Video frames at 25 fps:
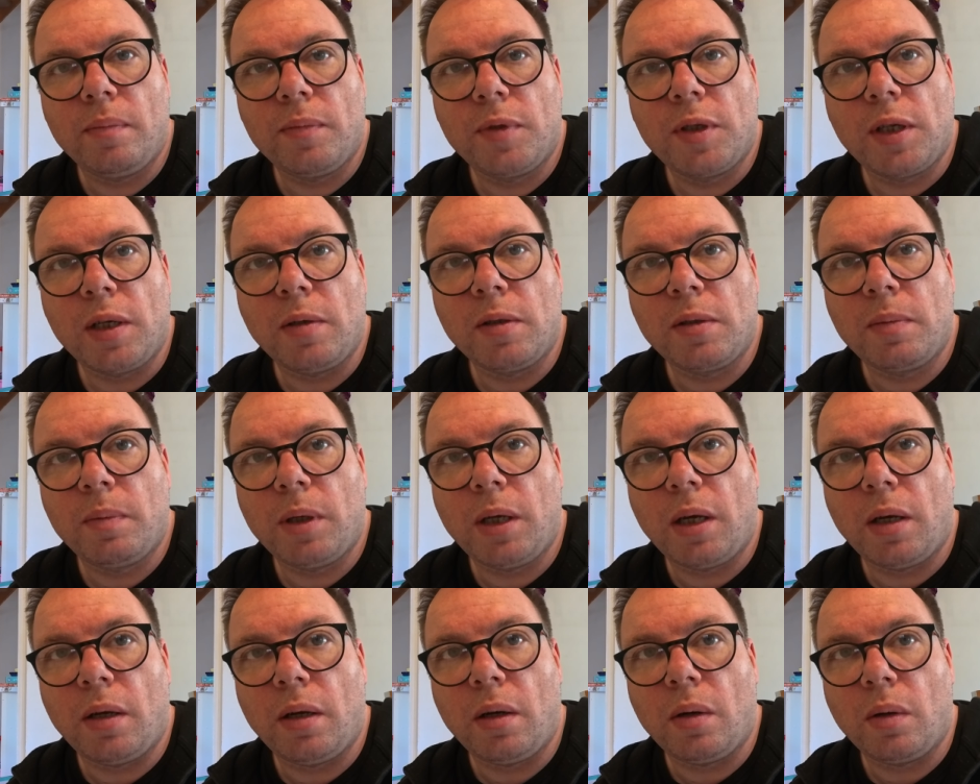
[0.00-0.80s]
Seems to be
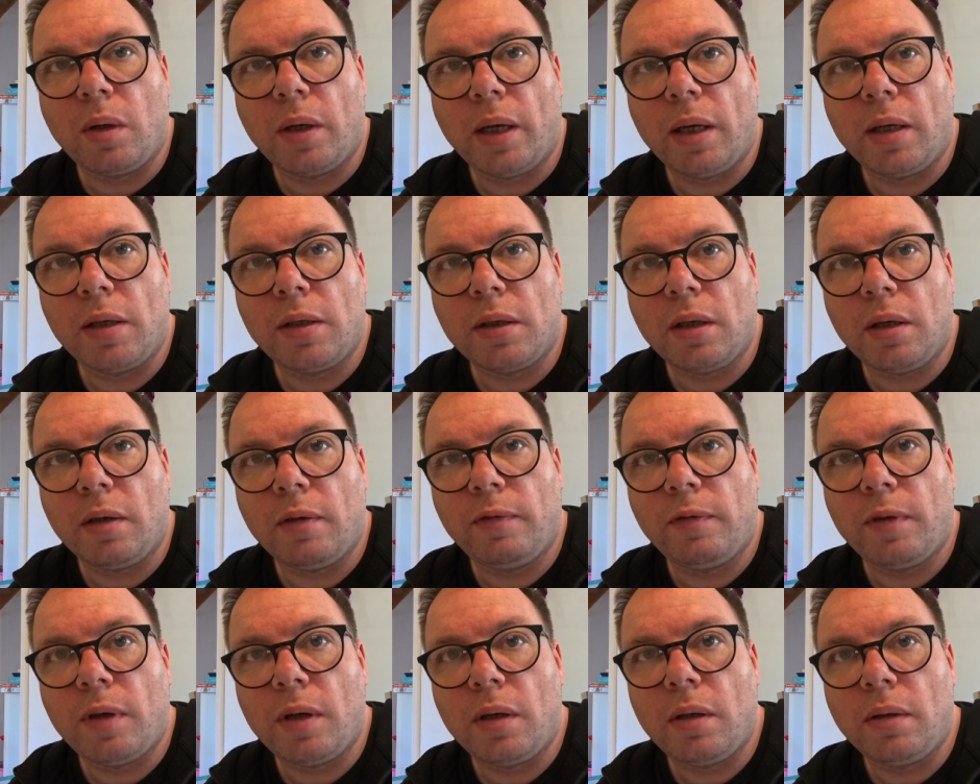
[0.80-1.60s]
going okay so
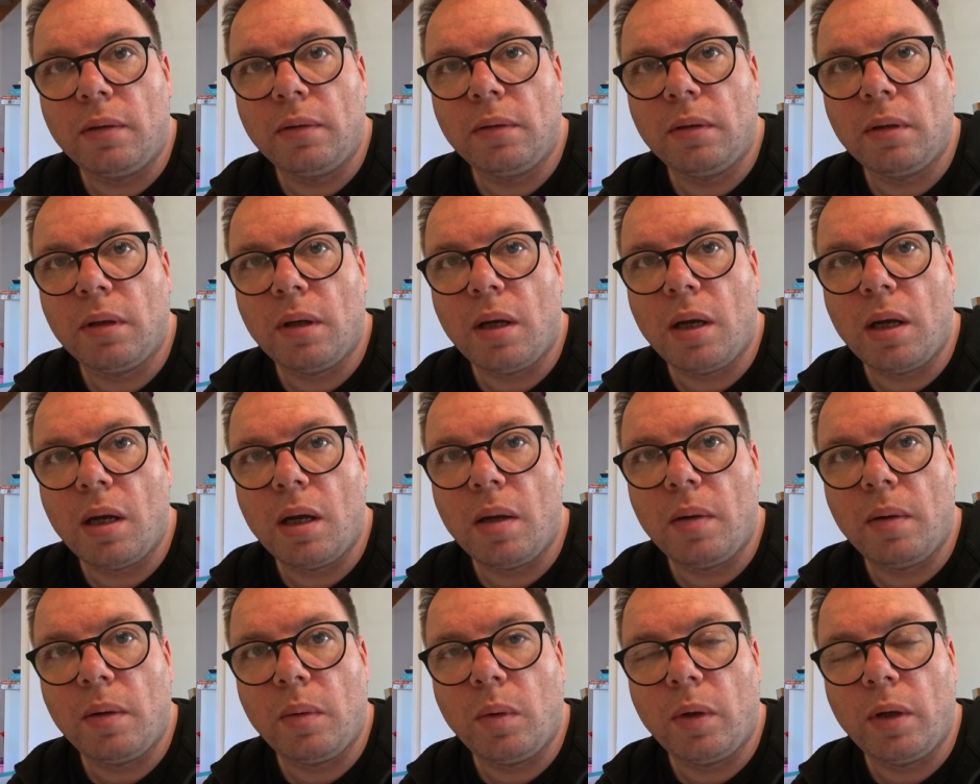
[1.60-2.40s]
far.
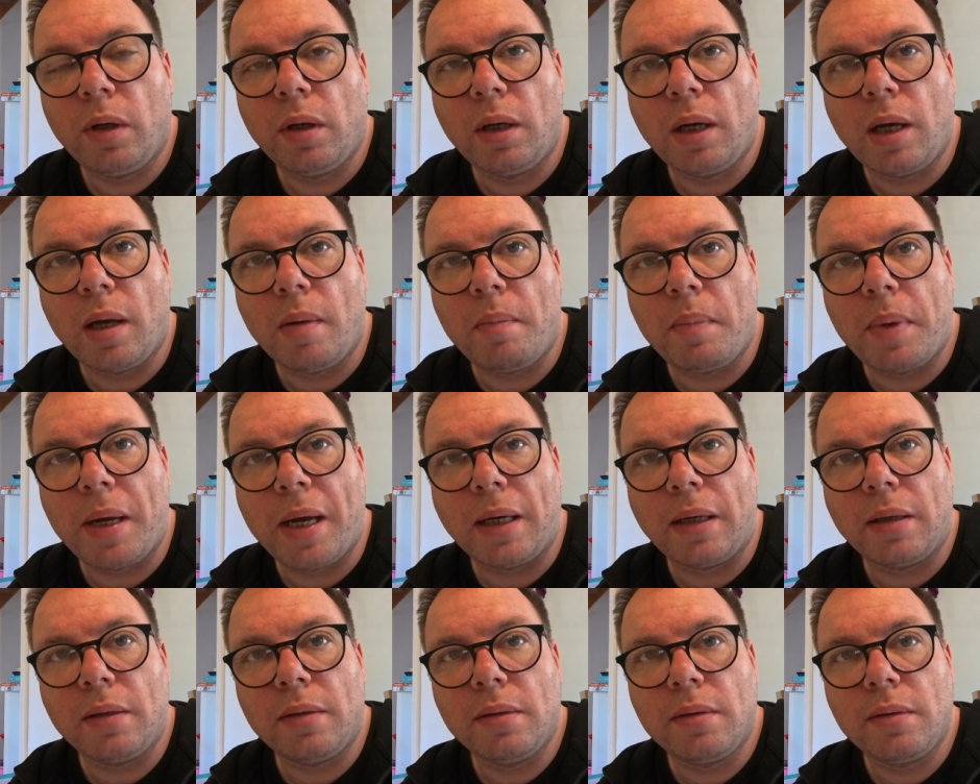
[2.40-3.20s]
And I'm going to come
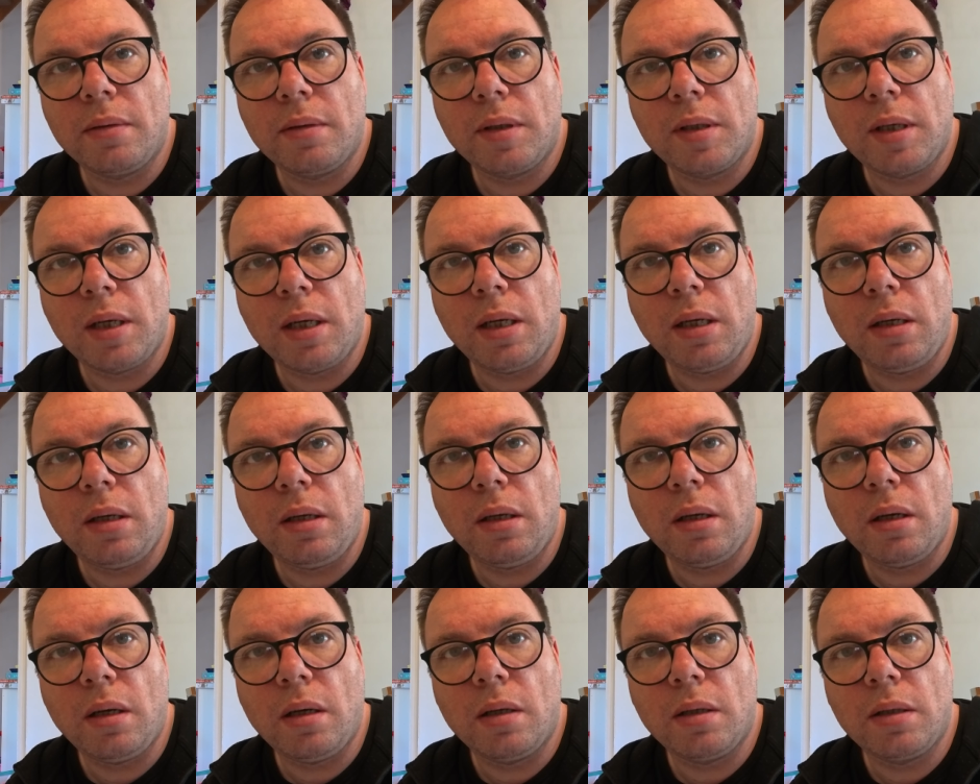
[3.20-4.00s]
back and
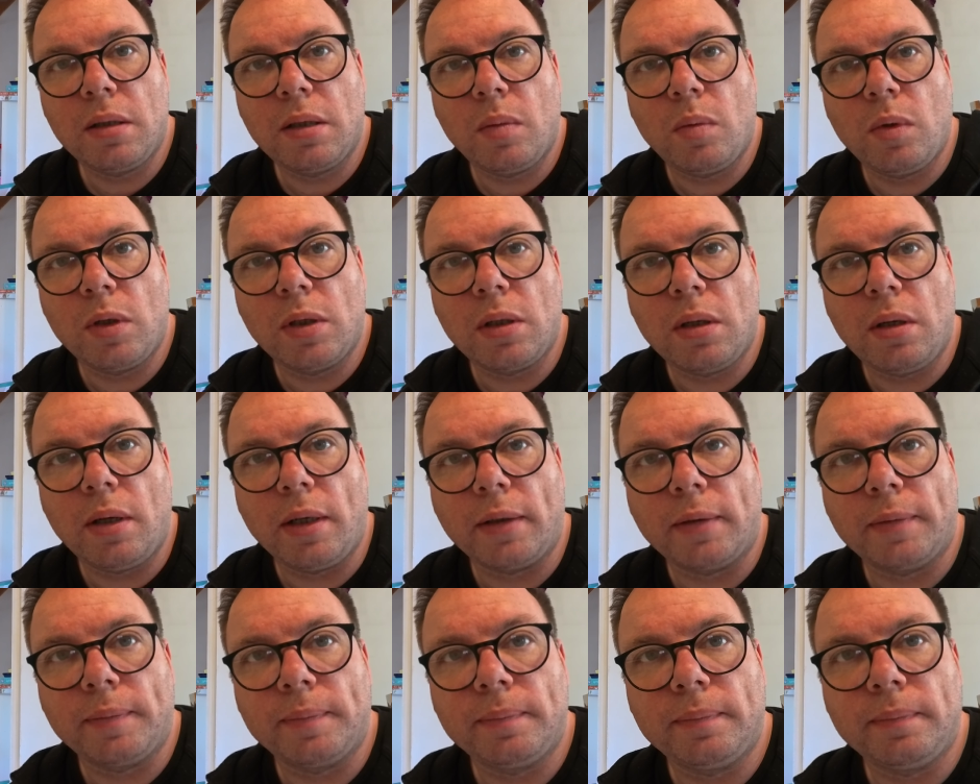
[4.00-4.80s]
see what it's like.
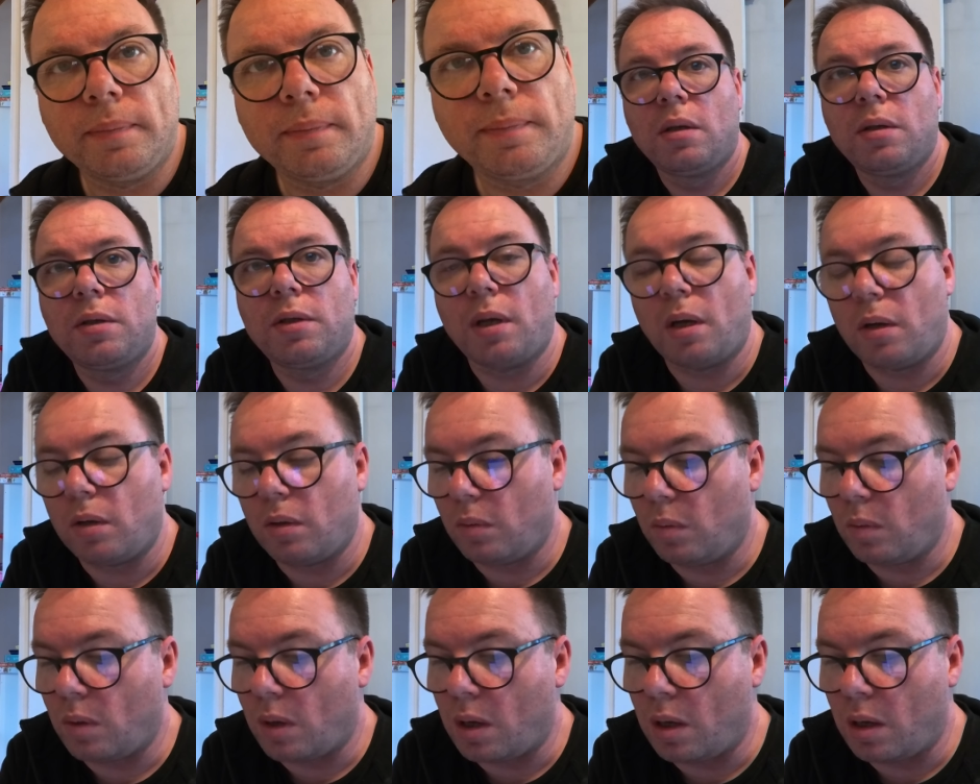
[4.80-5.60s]

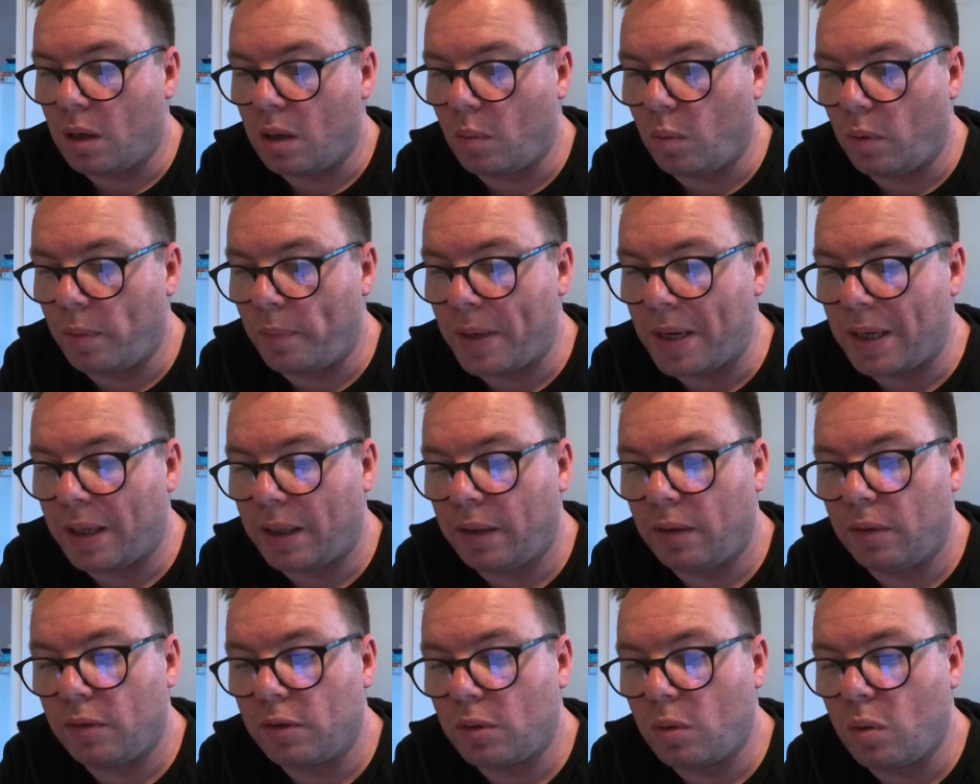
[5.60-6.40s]
So we're back
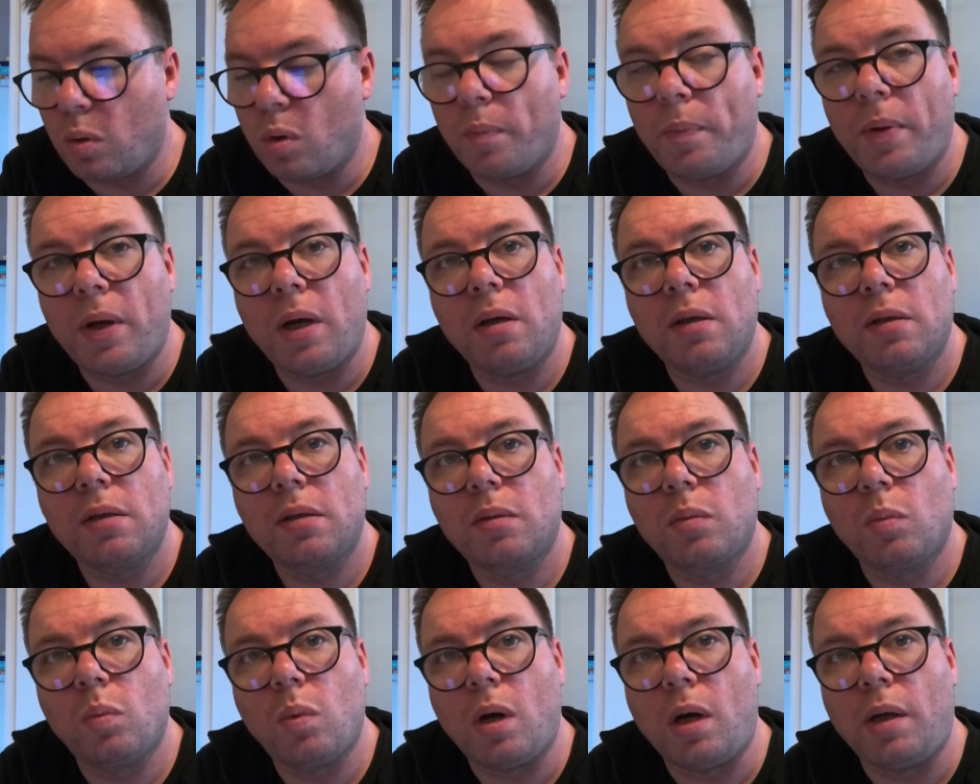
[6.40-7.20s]
here. It's
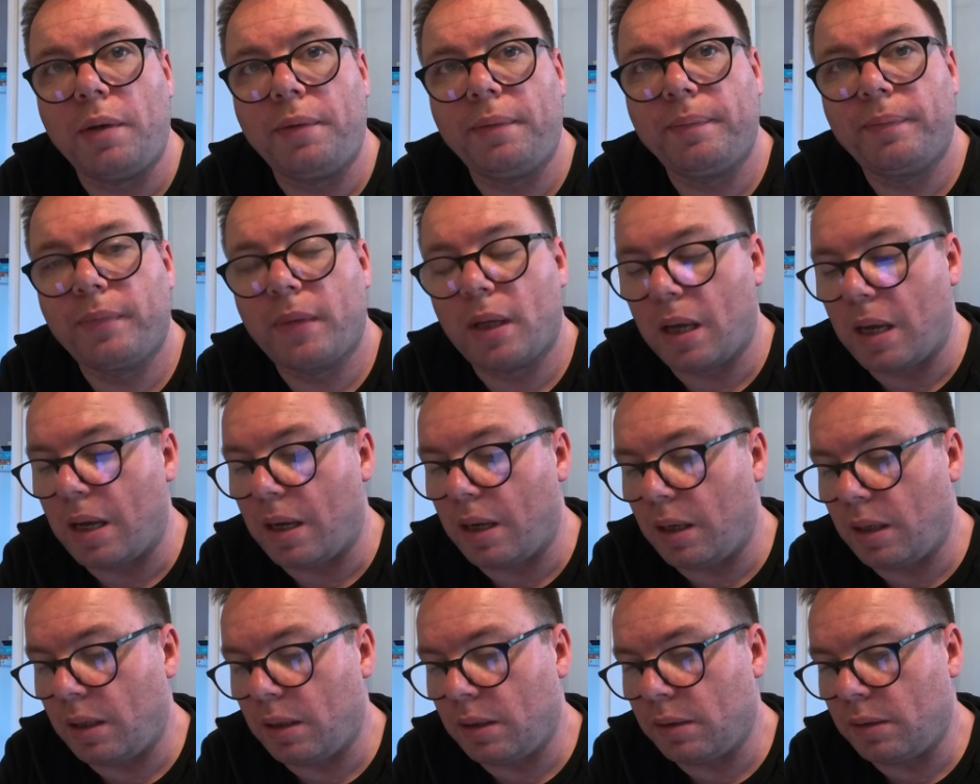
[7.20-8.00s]
1:15,
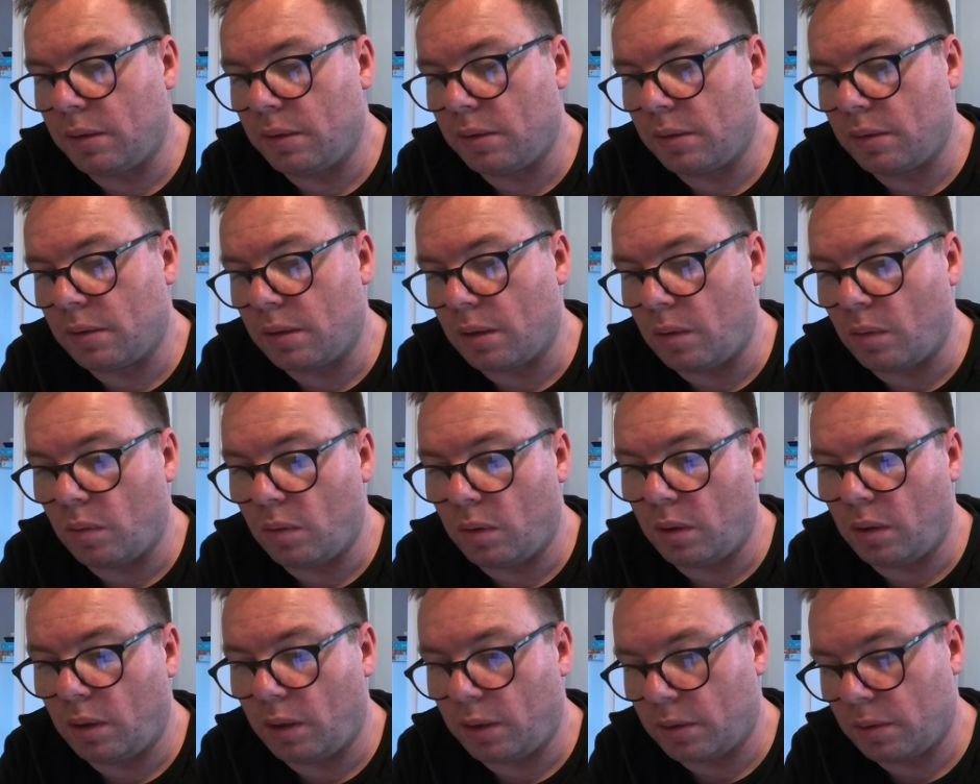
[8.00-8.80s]
and
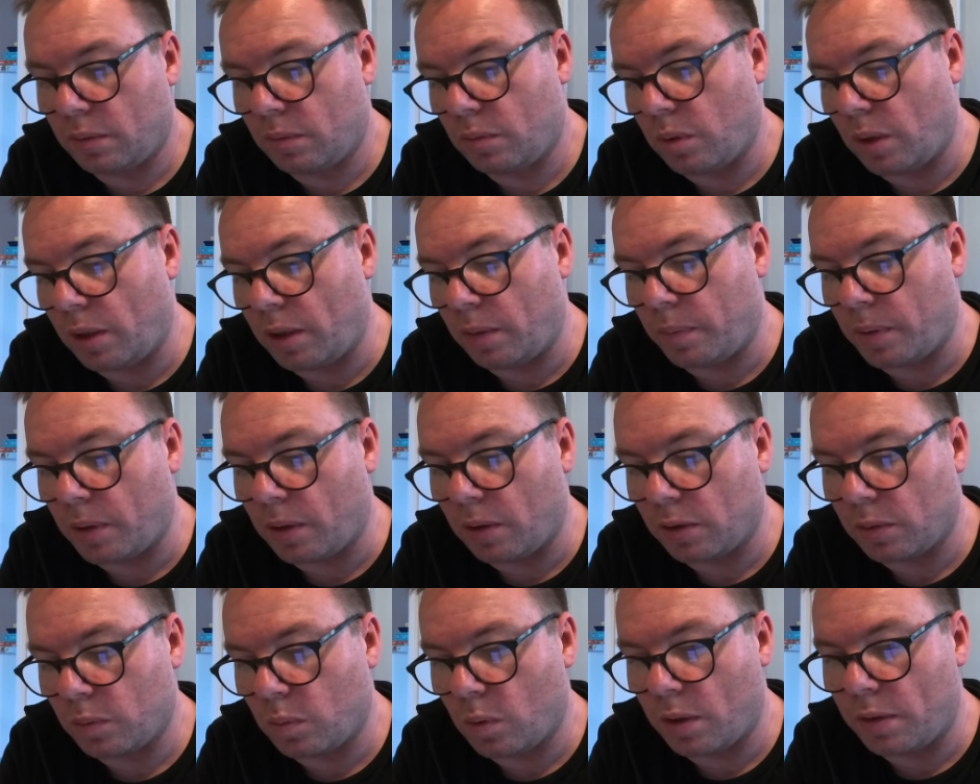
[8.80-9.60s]
it's
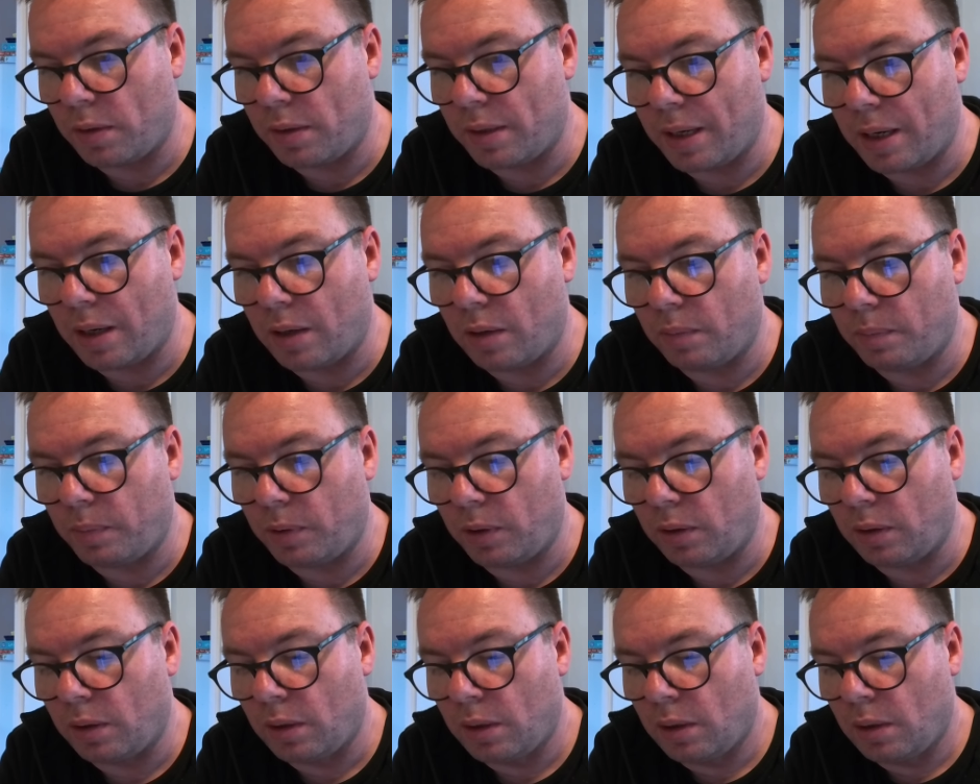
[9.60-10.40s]
1:20 now.
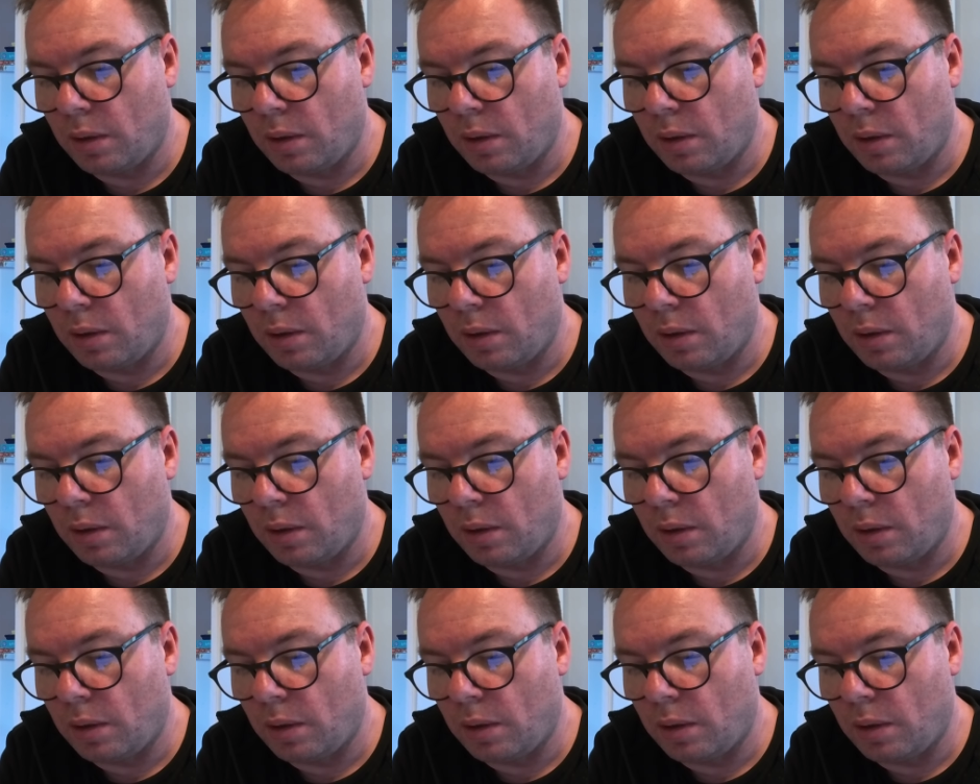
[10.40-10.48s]
But